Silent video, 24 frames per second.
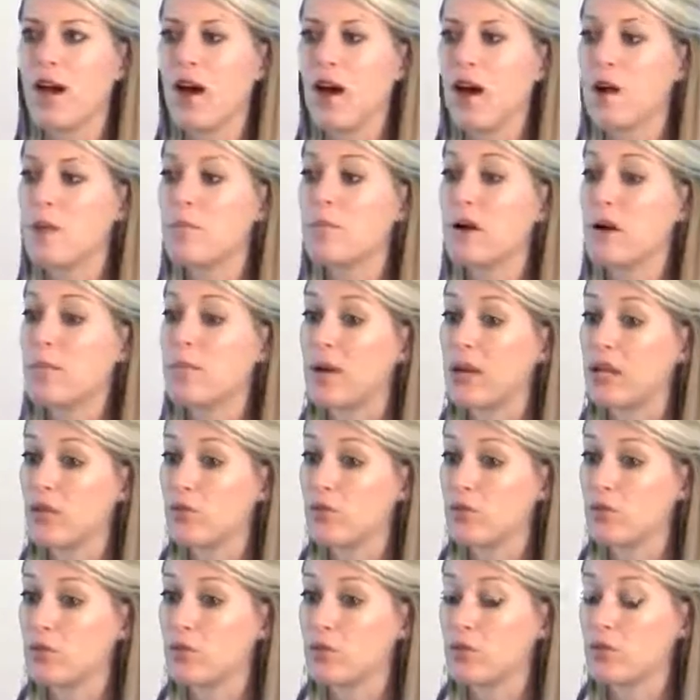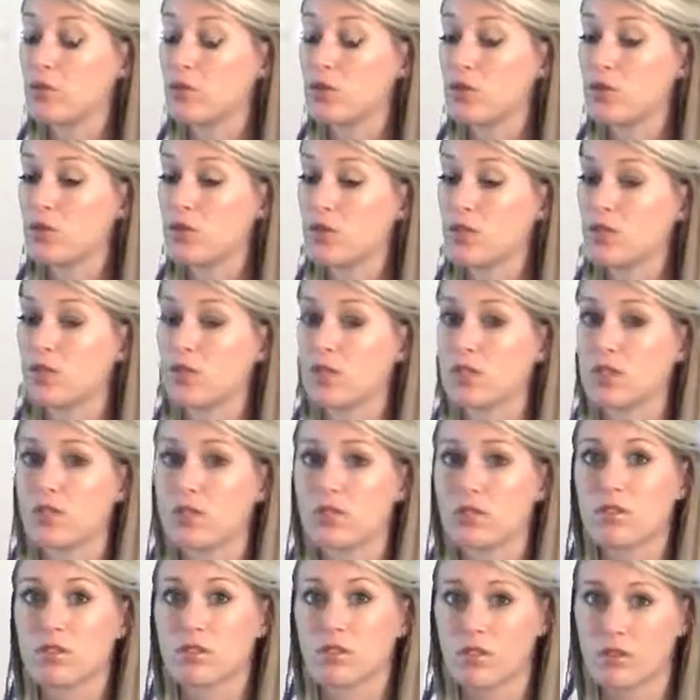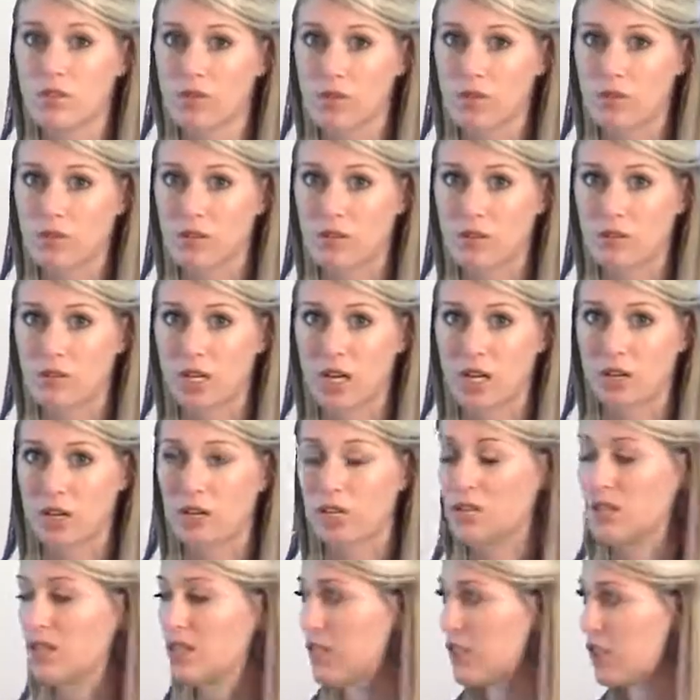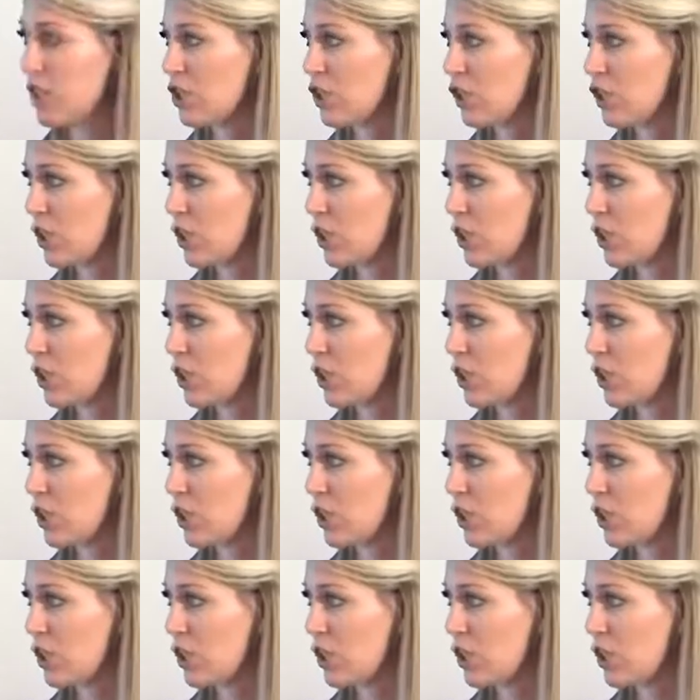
But by choosing a reduced sodium taco seasoning,